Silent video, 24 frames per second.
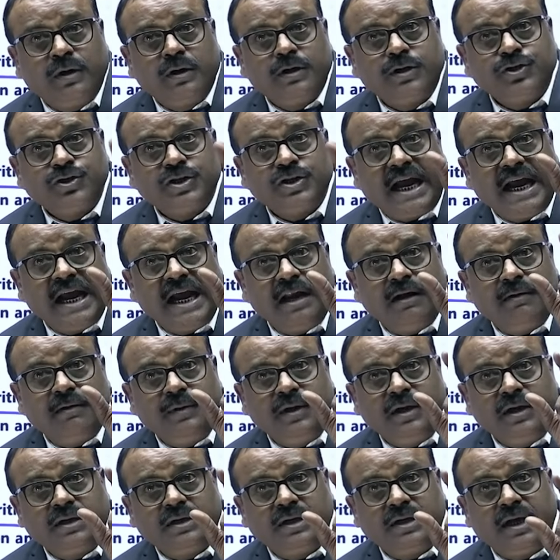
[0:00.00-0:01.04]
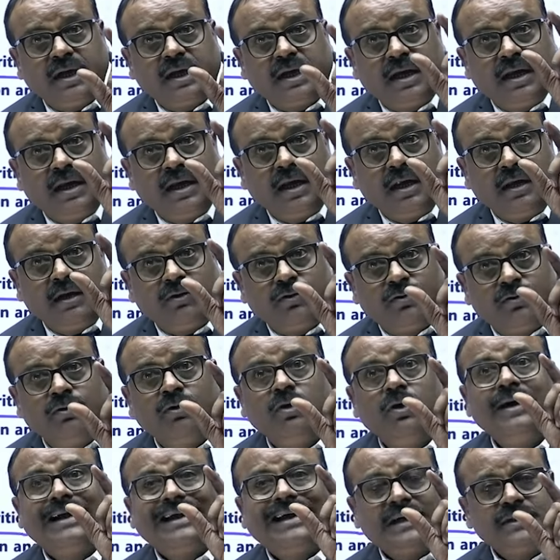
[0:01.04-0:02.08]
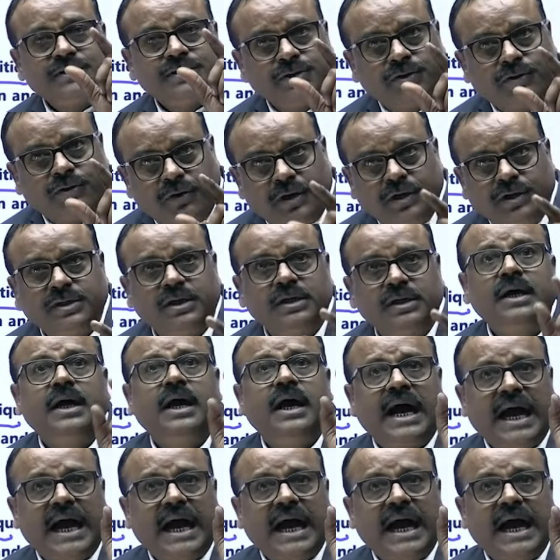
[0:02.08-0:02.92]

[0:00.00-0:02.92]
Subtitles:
shall be taken into consideration.